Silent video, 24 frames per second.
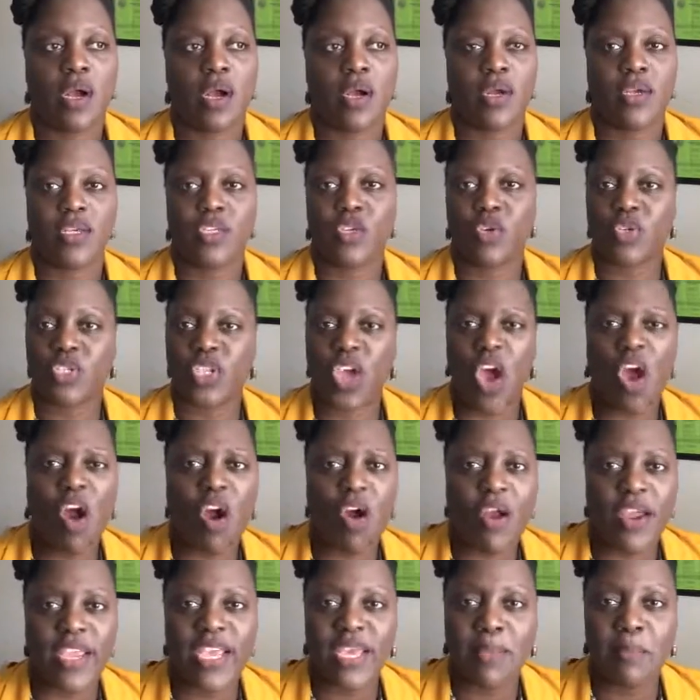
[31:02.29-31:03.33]
your
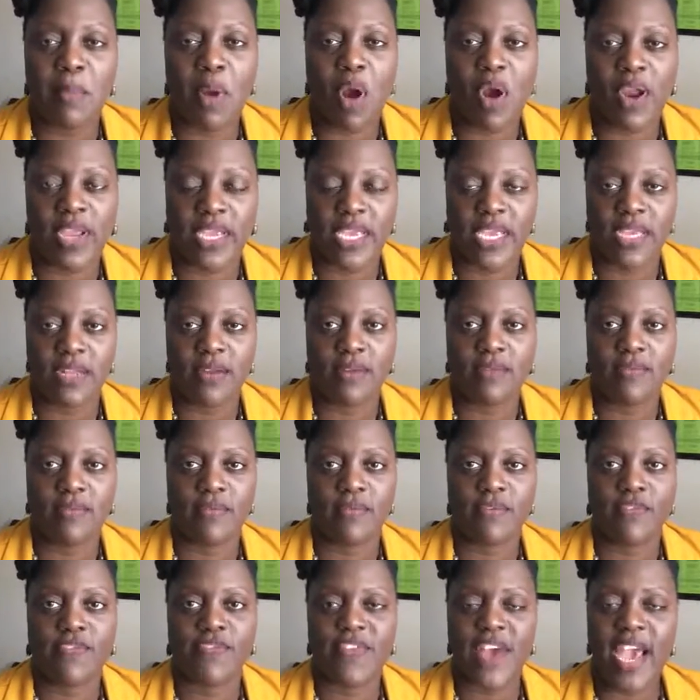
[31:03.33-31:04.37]
target market.
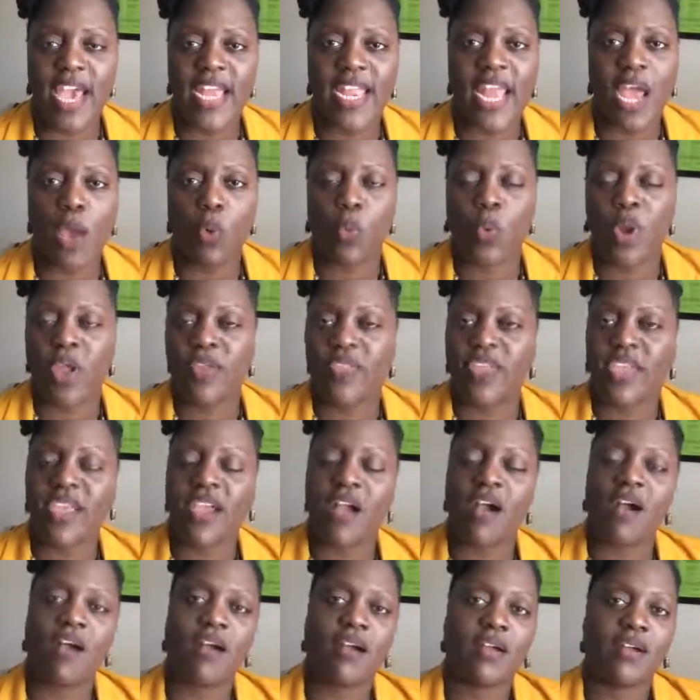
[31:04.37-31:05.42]
Find out where they
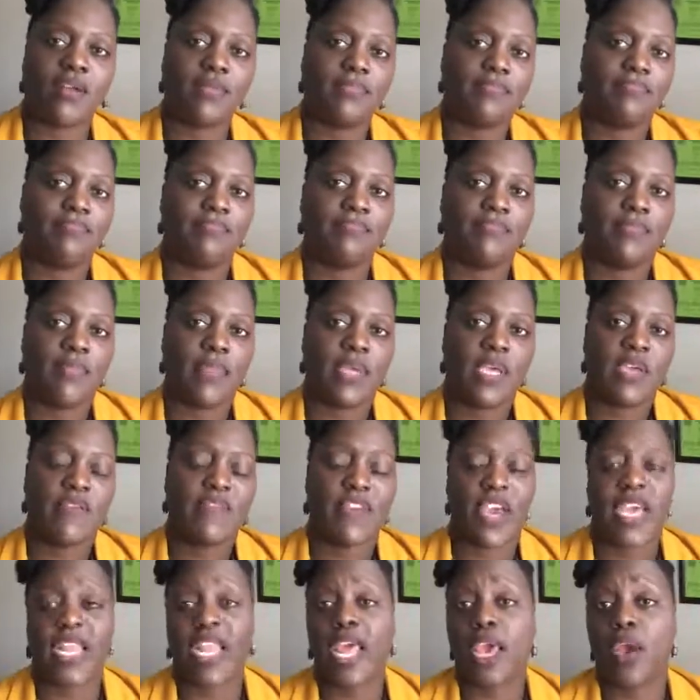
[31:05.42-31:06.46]
are.
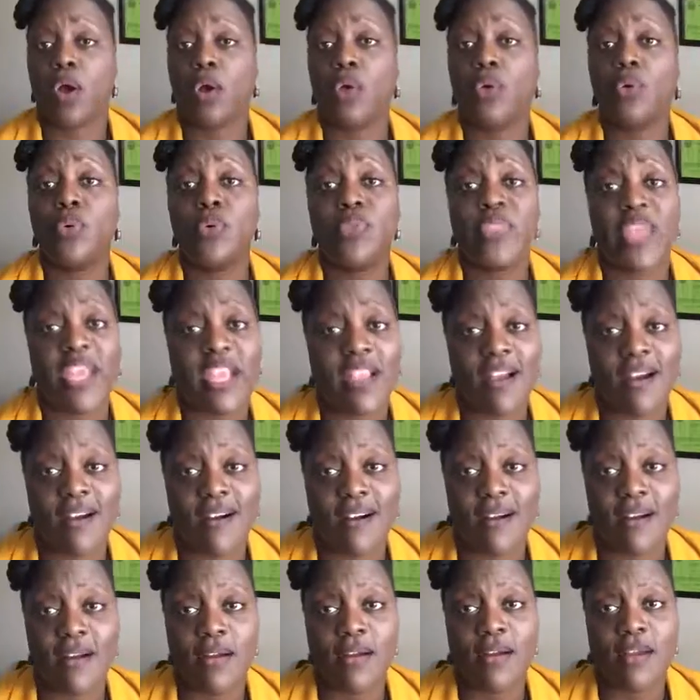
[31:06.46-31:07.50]
Find out who they
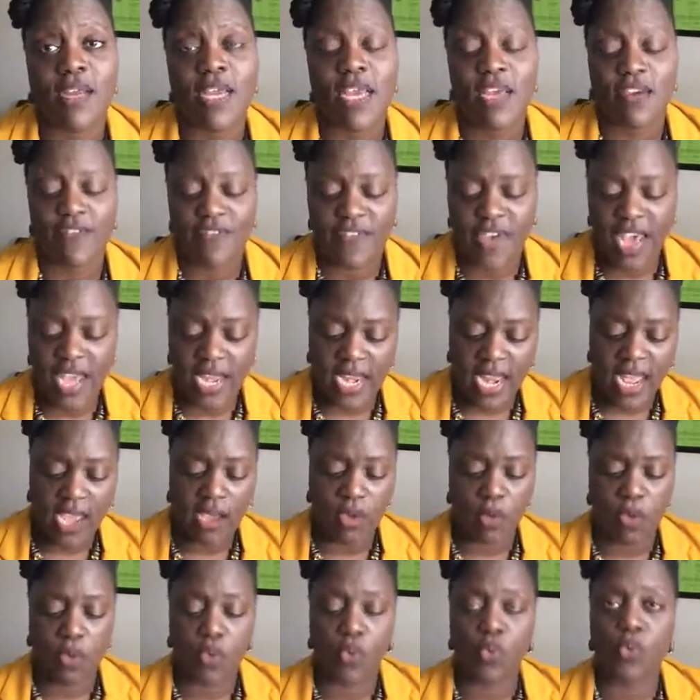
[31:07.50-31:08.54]
are. Find out
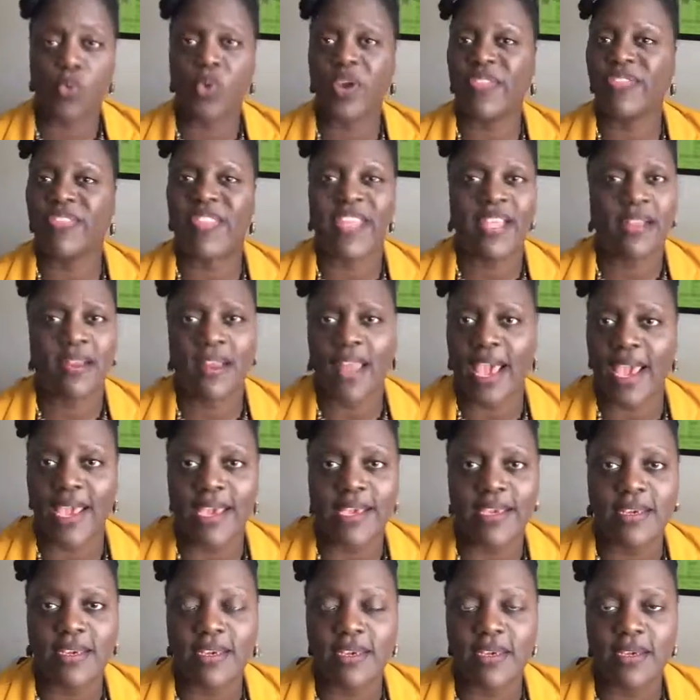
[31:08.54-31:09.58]
what they
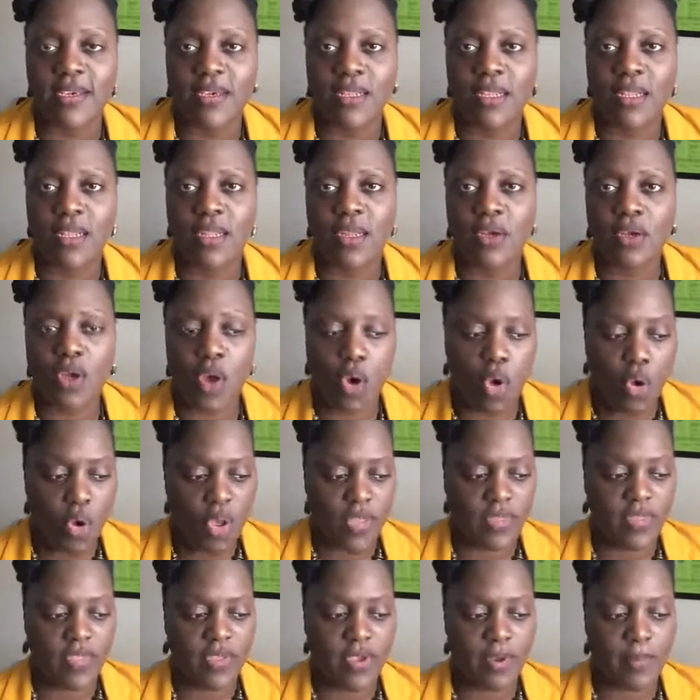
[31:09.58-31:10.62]
like. Look
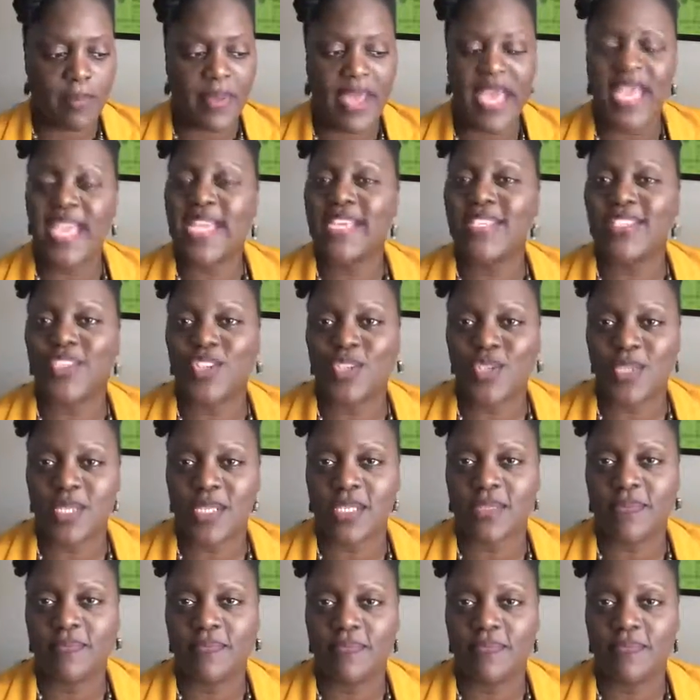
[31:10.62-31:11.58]
on their pages